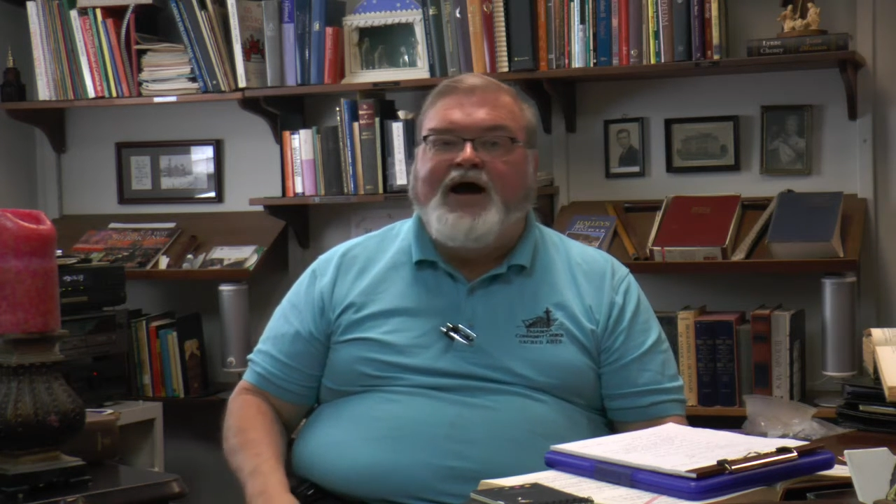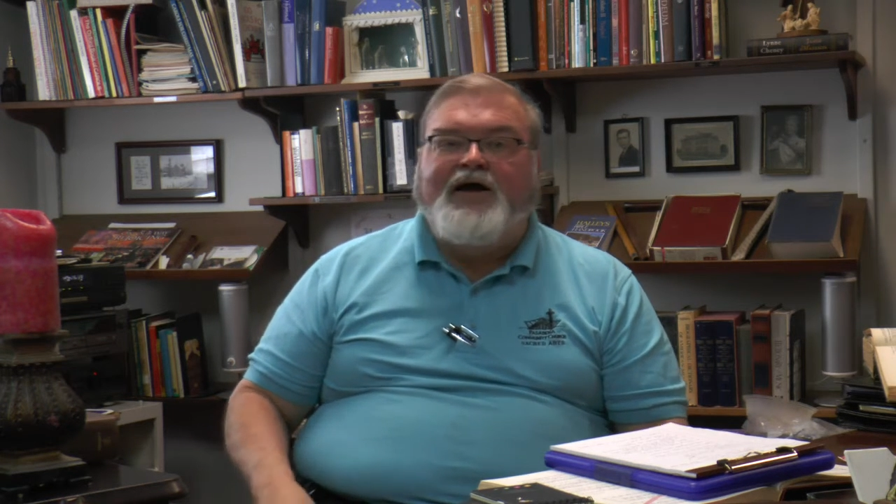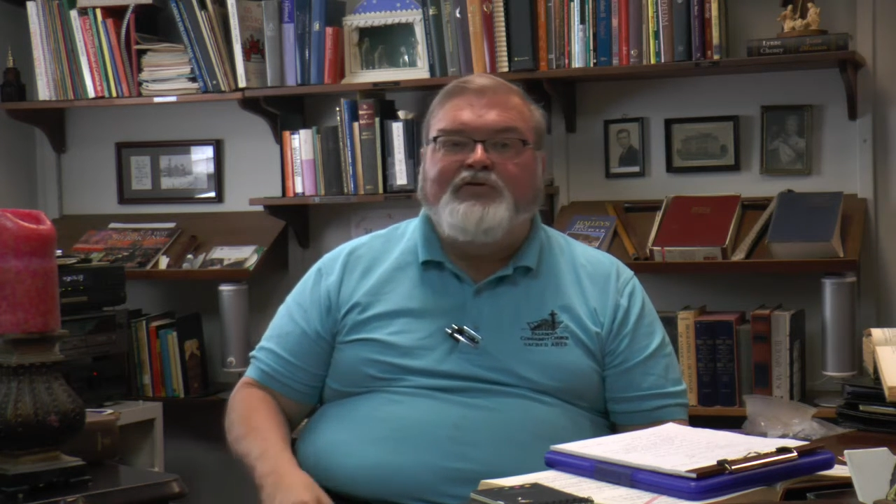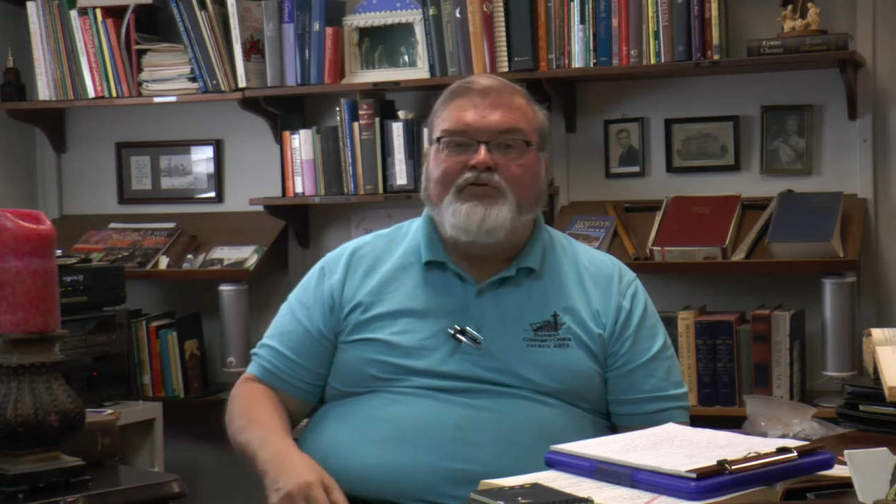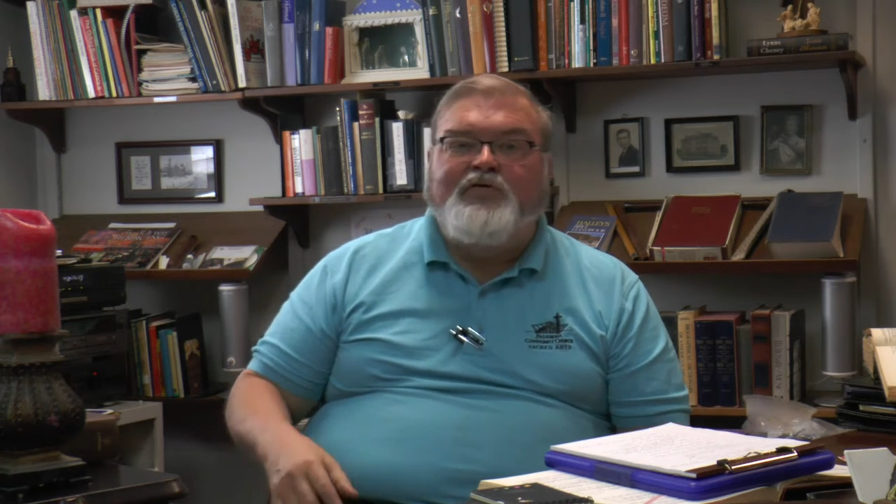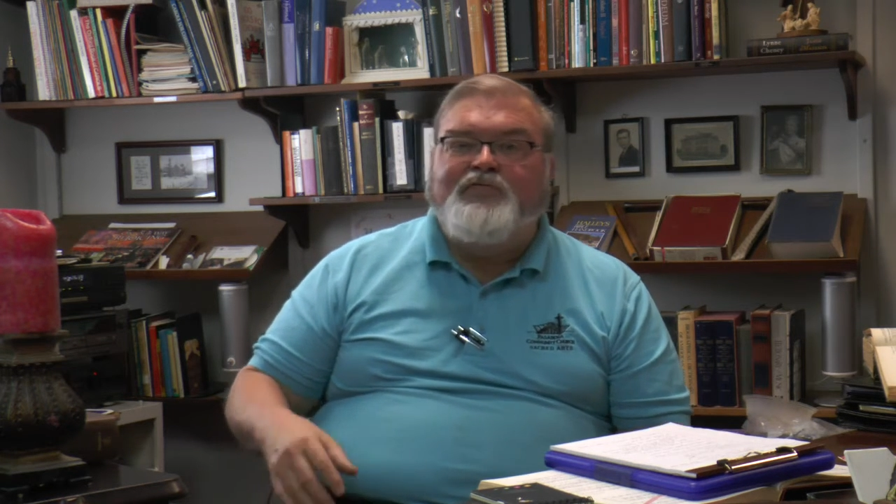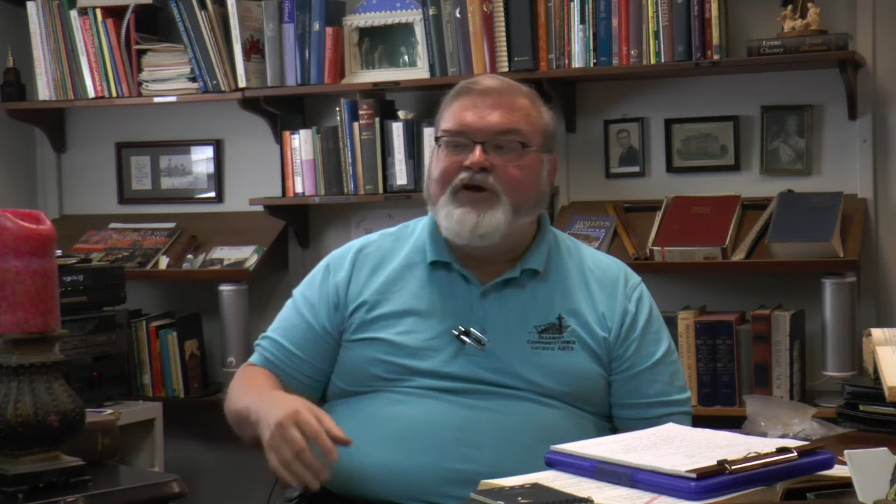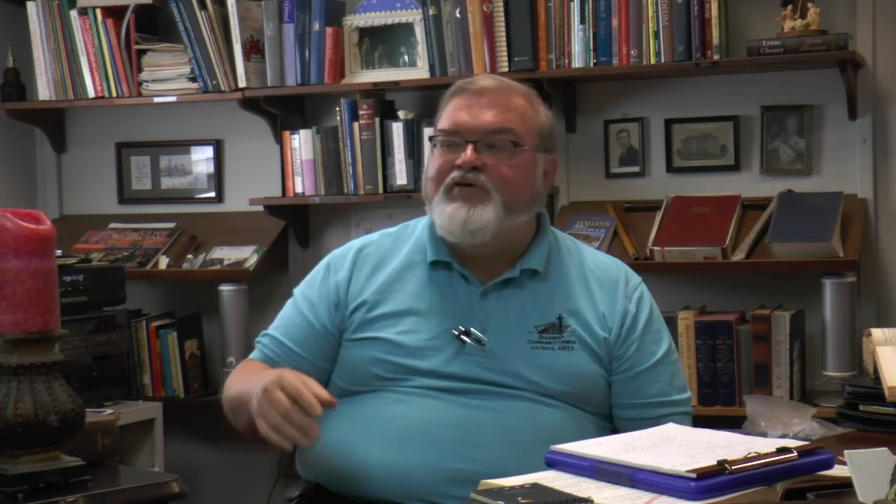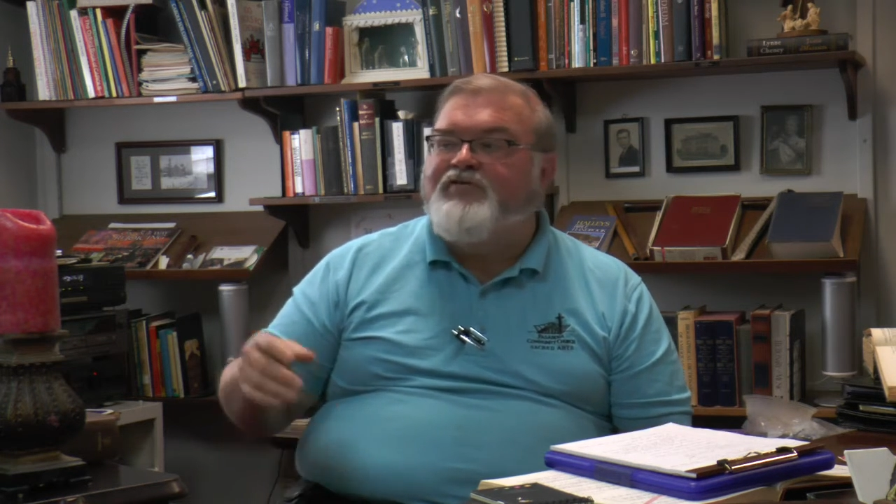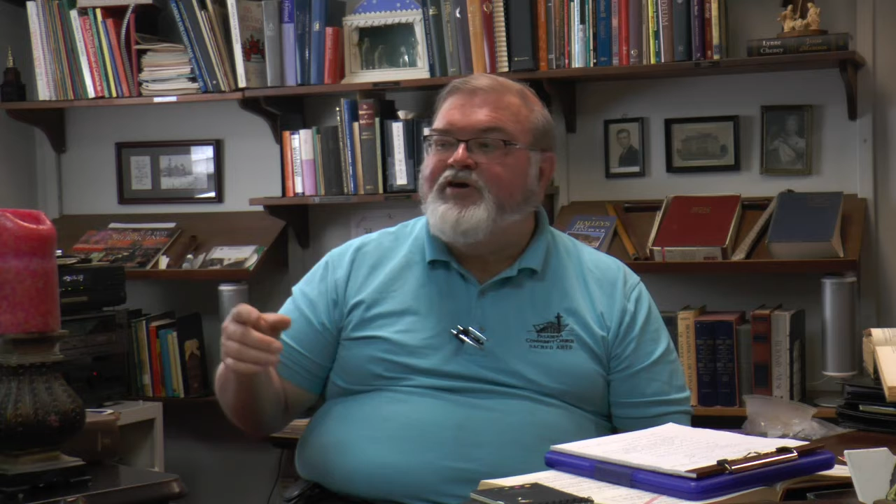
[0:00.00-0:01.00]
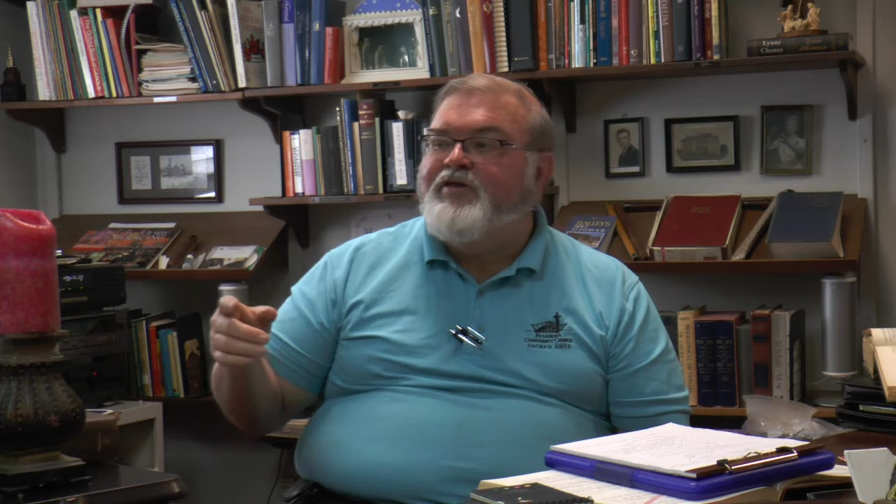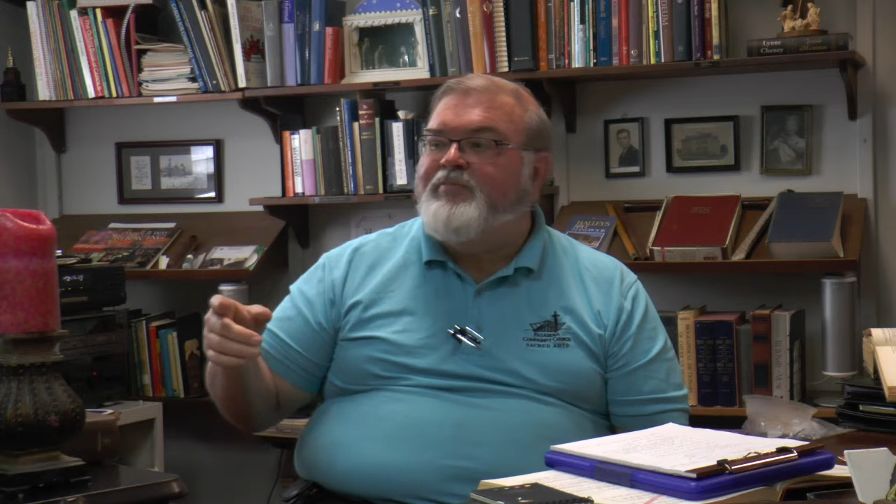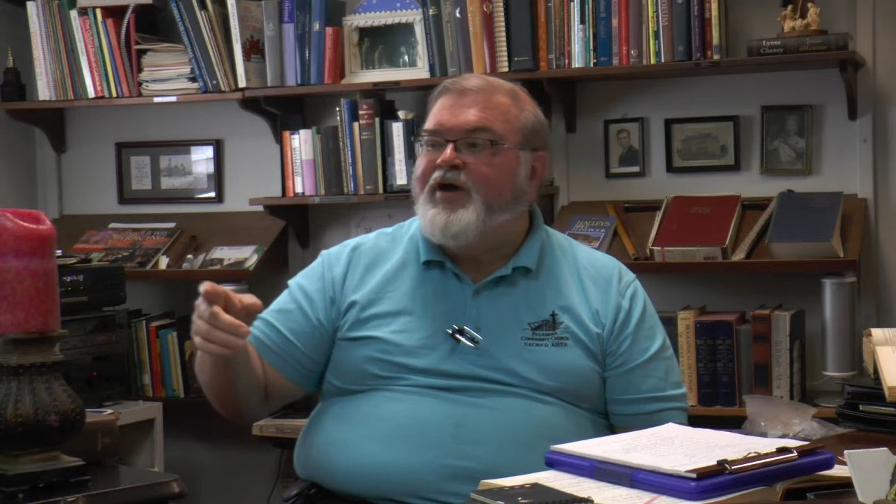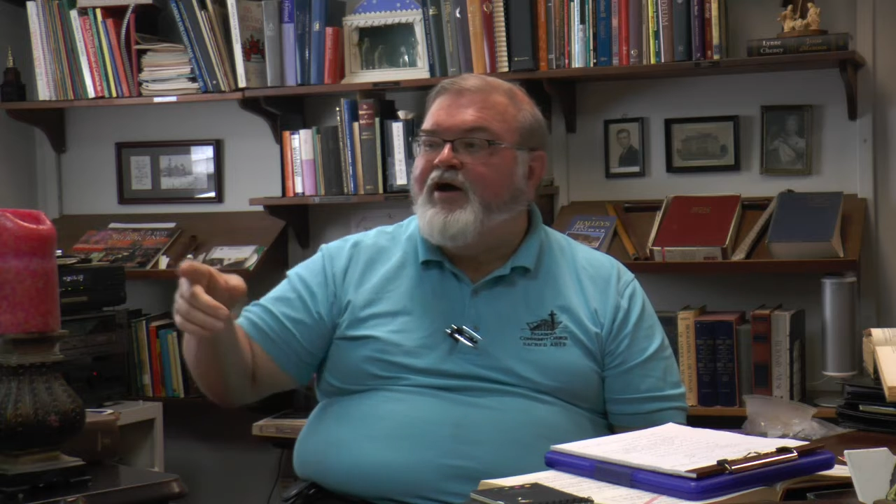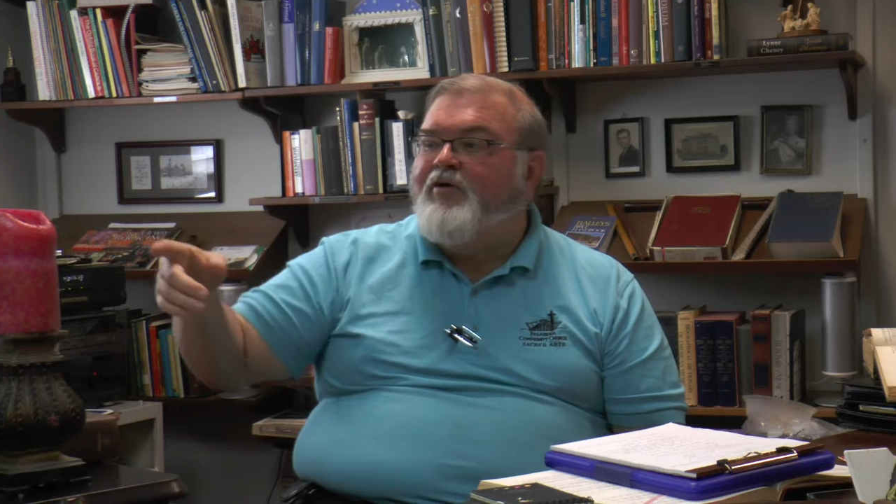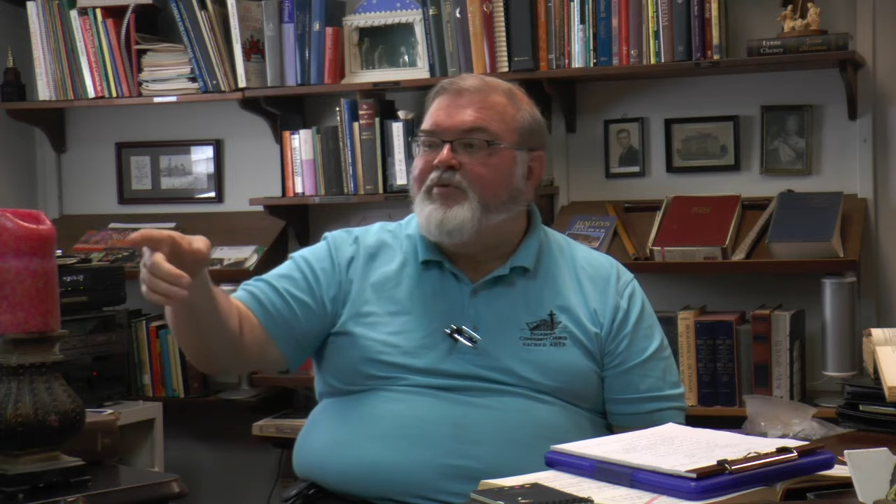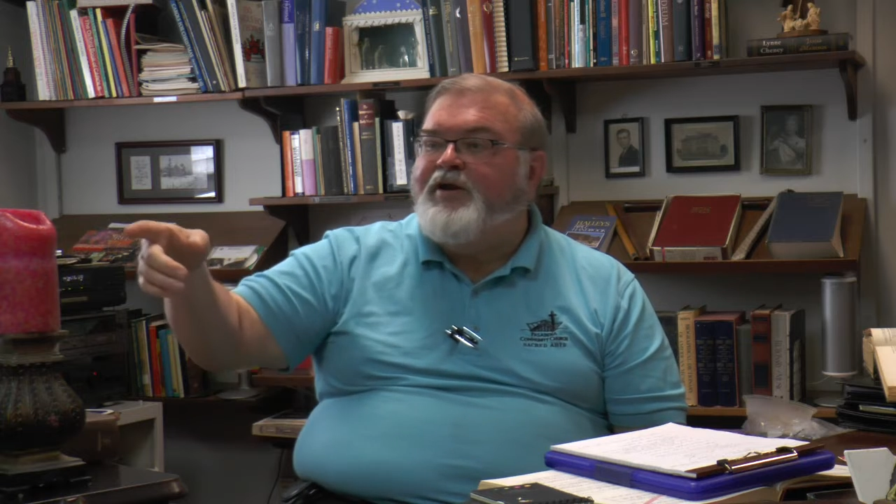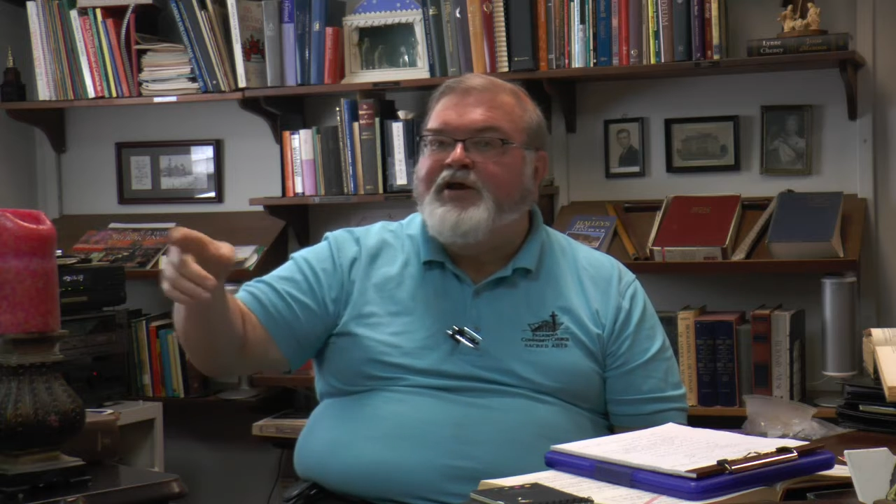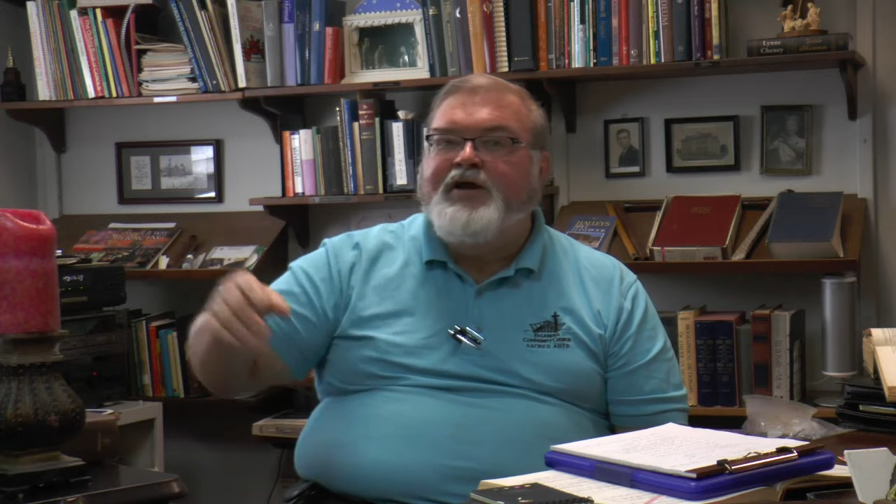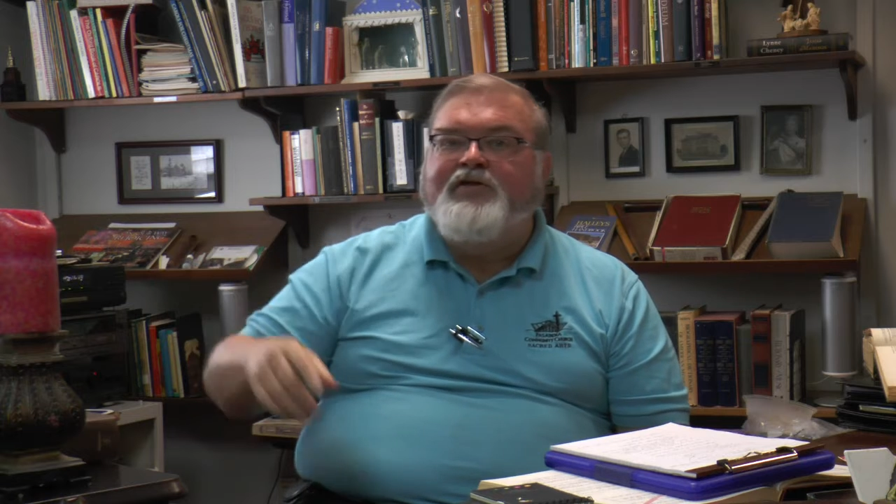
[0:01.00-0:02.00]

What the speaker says: I don't know if we can see them now, but